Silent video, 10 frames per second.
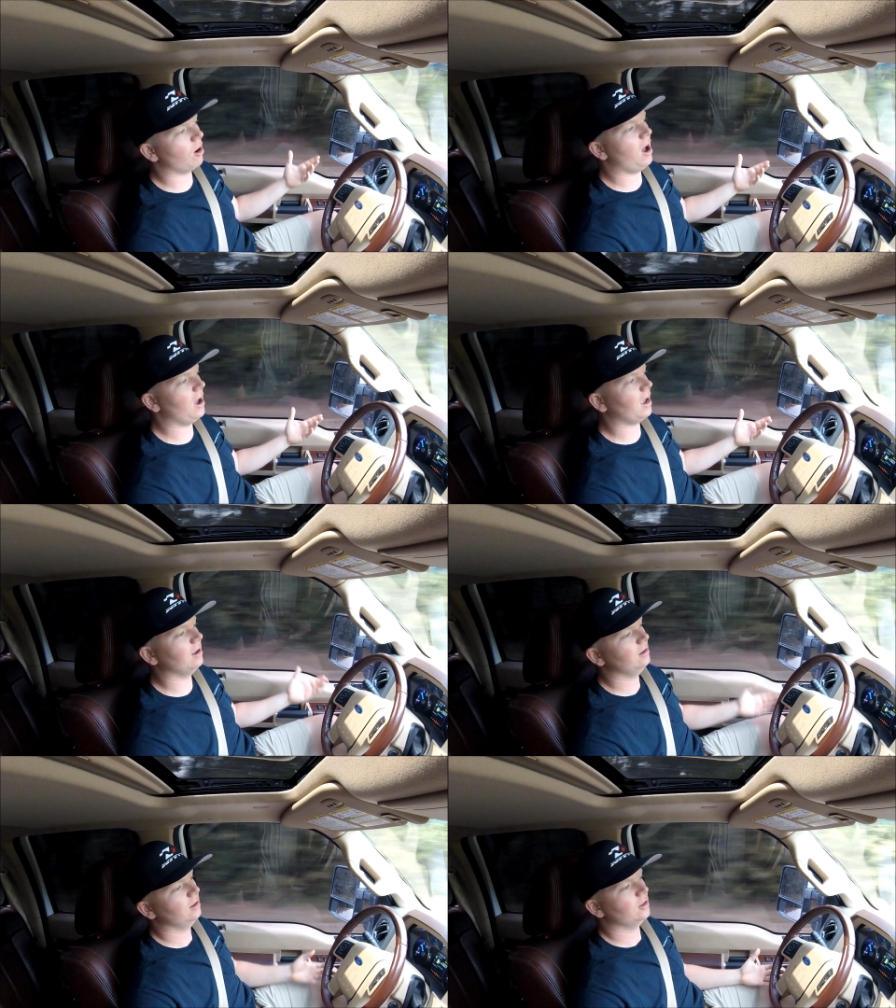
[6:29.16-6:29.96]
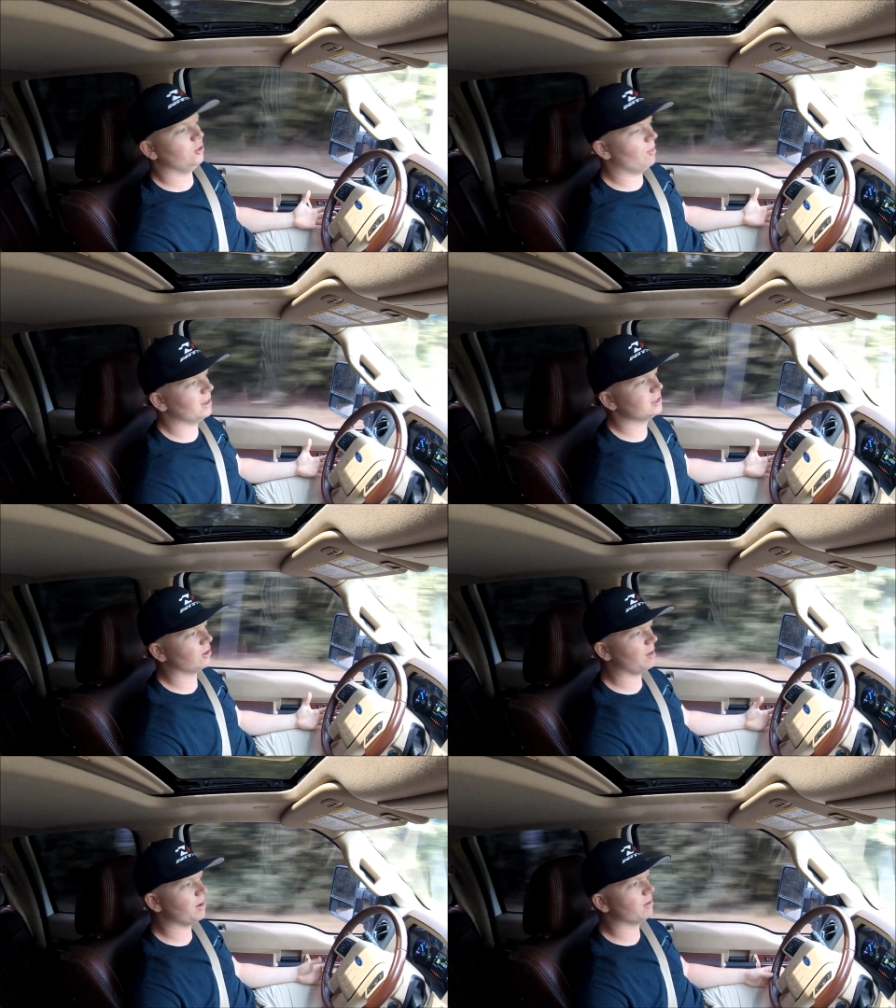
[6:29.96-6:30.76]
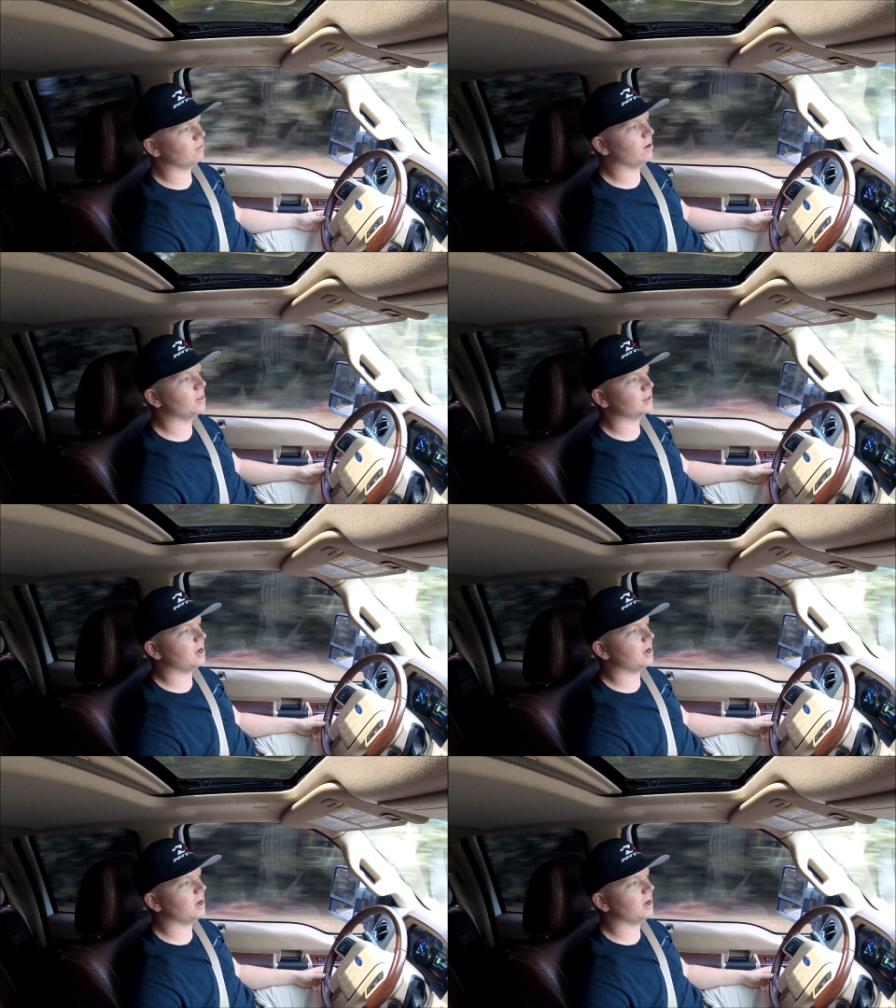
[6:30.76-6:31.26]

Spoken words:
more height, you may still not be able to run the